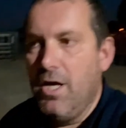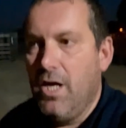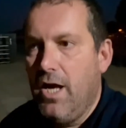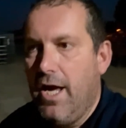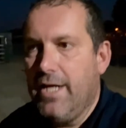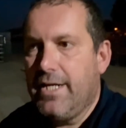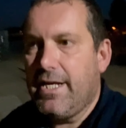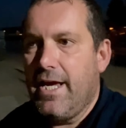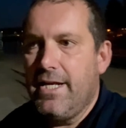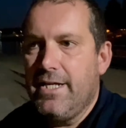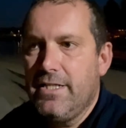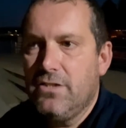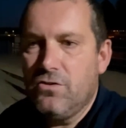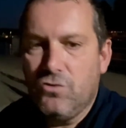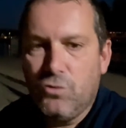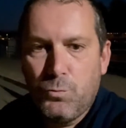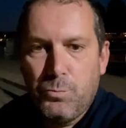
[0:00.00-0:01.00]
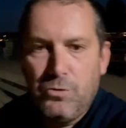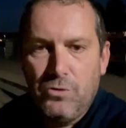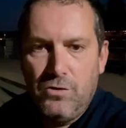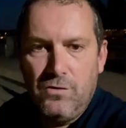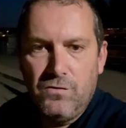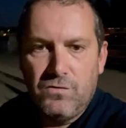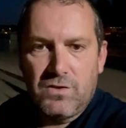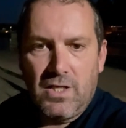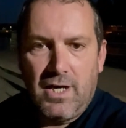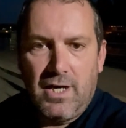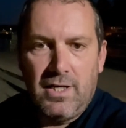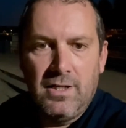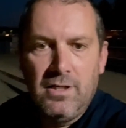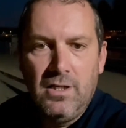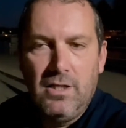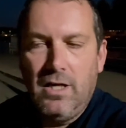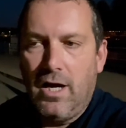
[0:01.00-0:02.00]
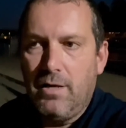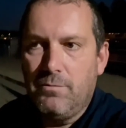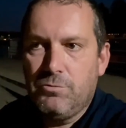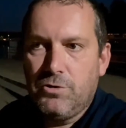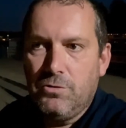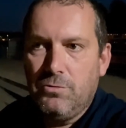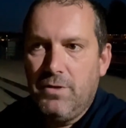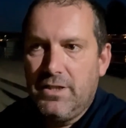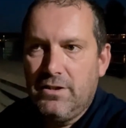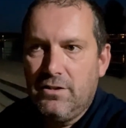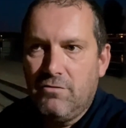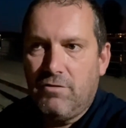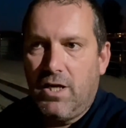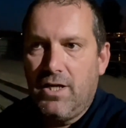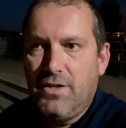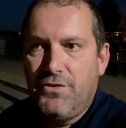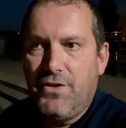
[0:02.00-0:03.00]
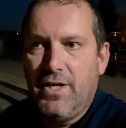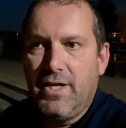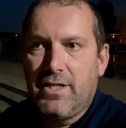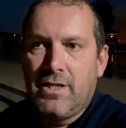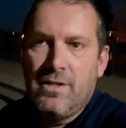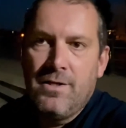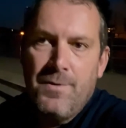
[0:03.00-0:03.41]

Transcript: again, it just proves that I'm doing the right thing.